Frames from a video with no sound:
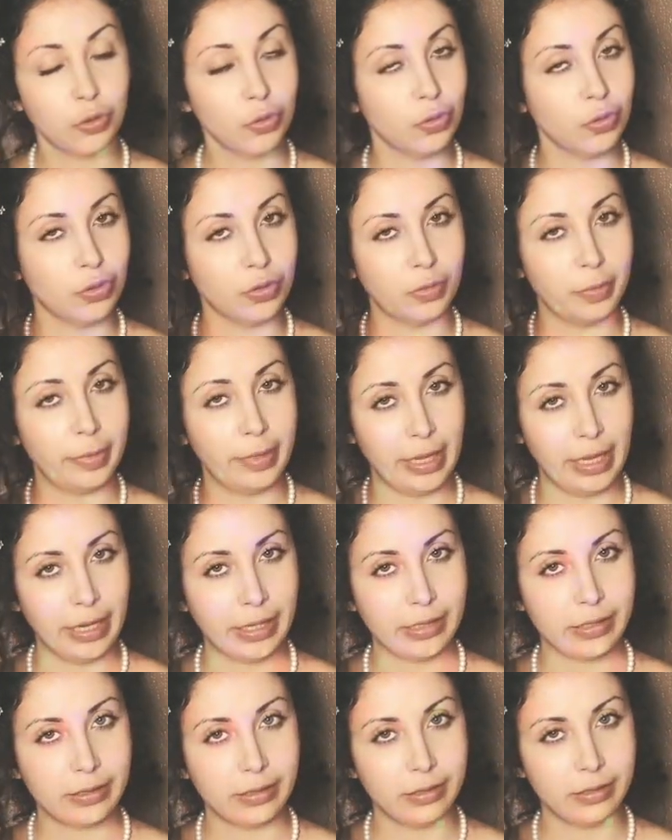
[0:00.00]
cruel
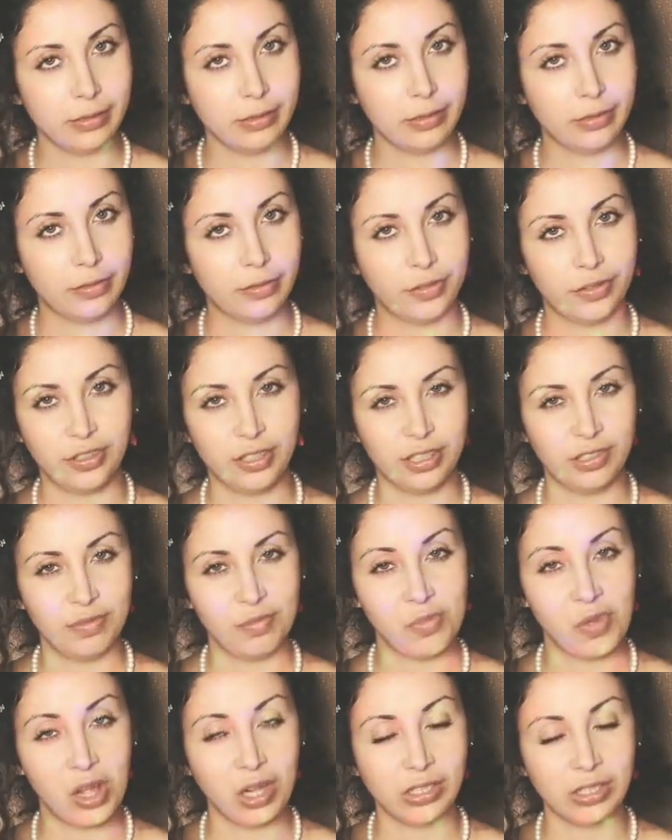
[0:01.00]
place full of
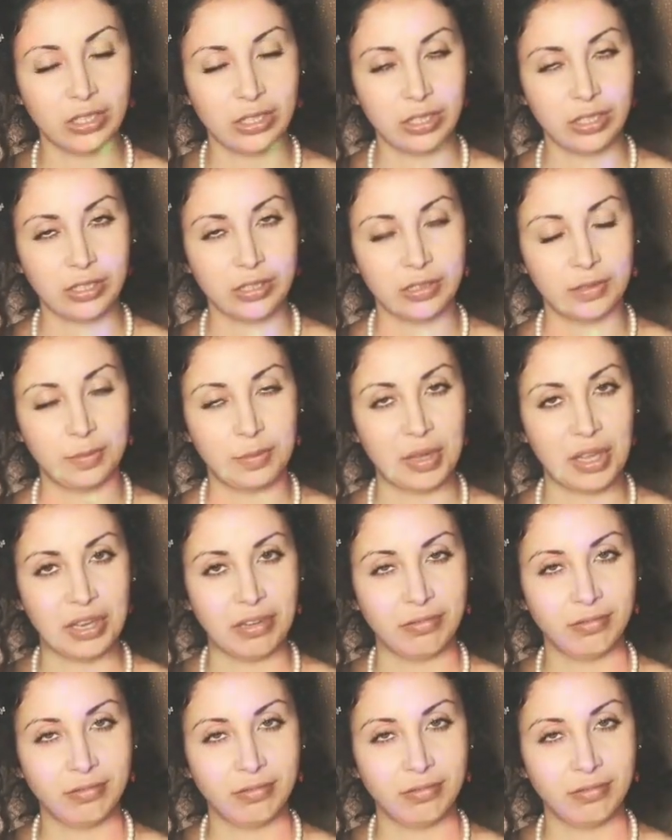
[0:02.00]
monsters and